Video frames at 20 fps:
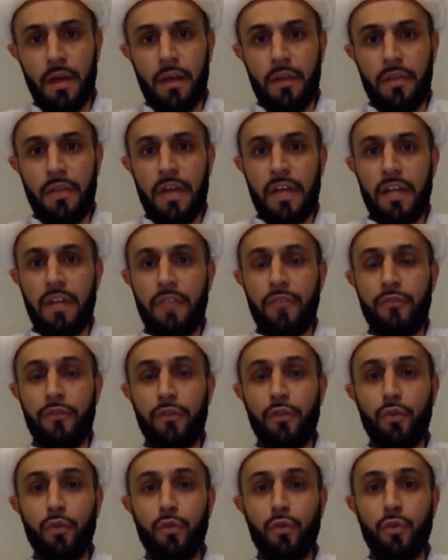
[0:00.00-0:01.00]
that if
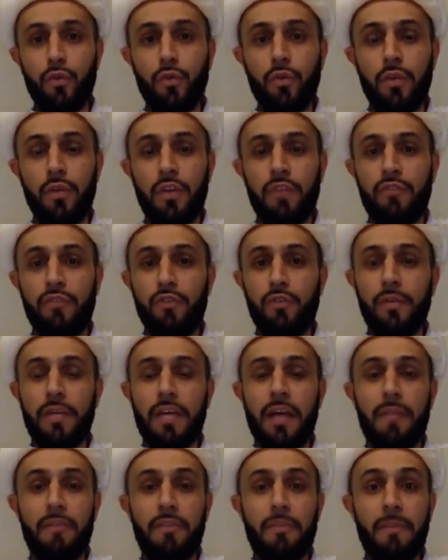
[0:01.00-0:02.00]
you if you
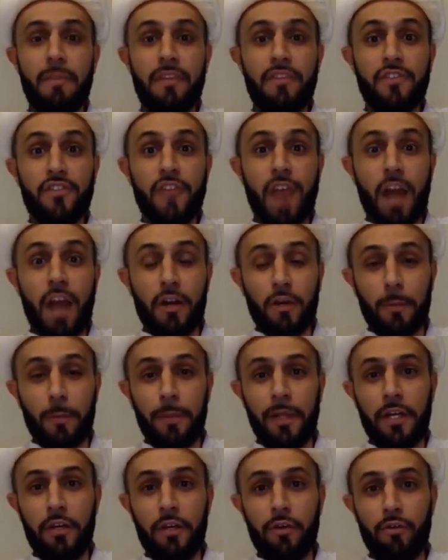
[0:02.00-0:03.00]
become the best soccer
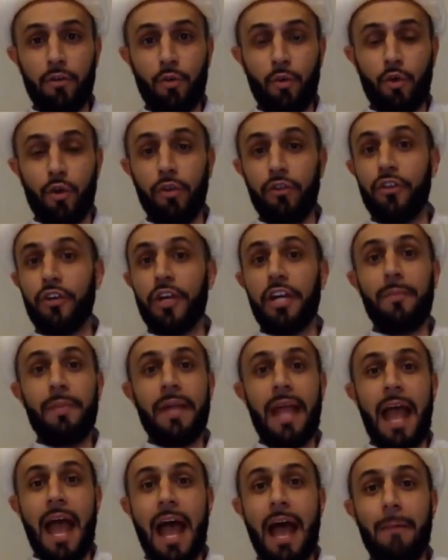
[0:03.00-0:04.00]
player in the world, you're going to
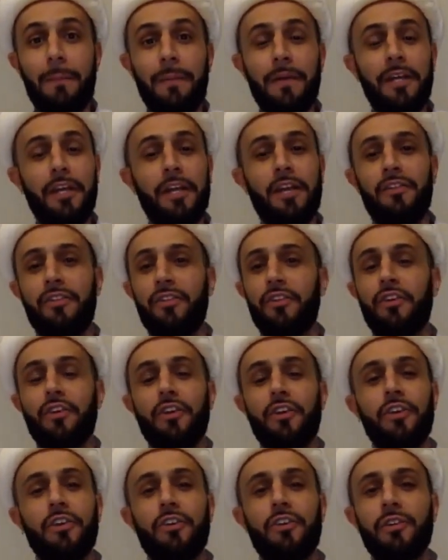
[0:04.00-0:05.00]
be happy and
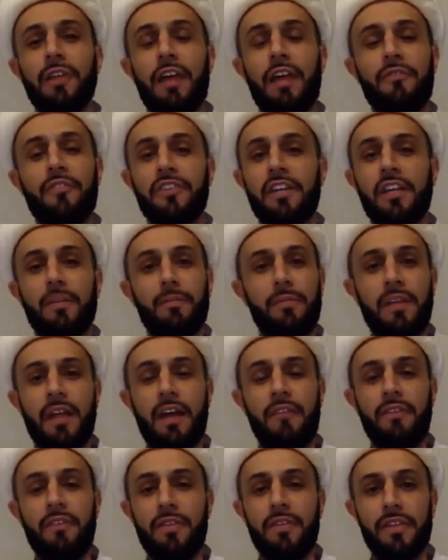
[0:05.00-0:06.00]
your your life is going to
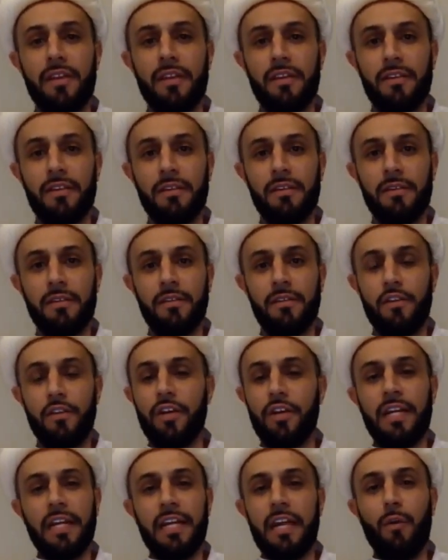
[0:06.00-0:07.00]
be everything.
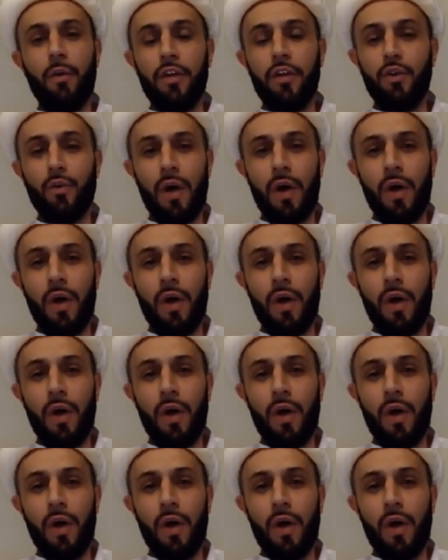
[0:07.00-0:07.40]
You're going to get what you